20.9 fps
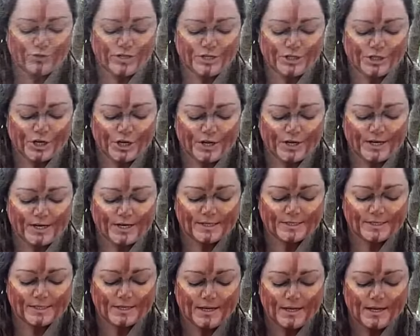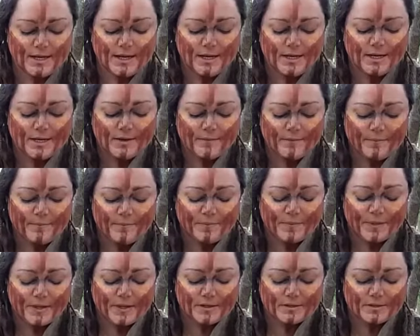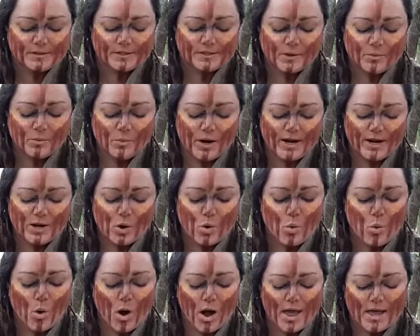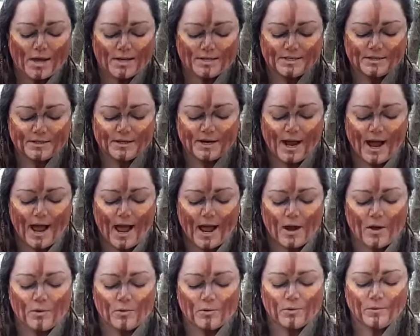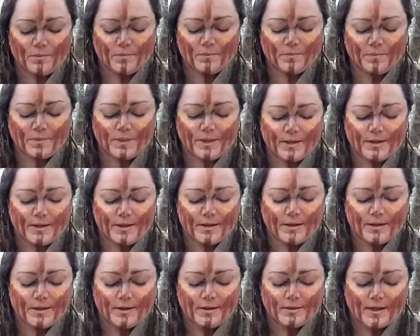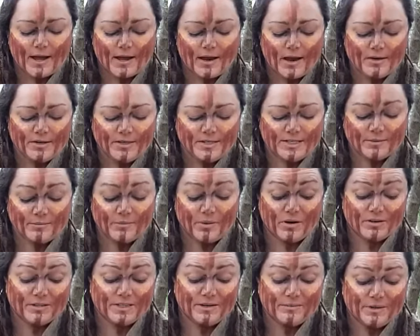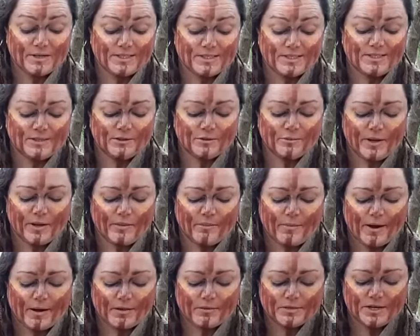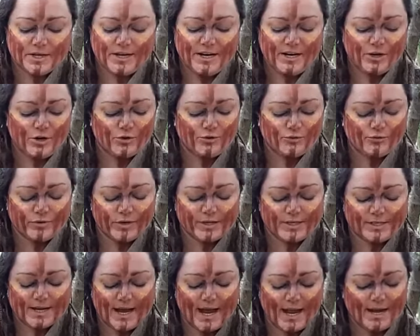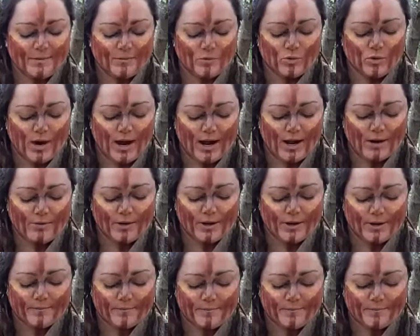journeys. Some way quieter than a howl. That hunting party might still be about, and he couldn't risk any more howling.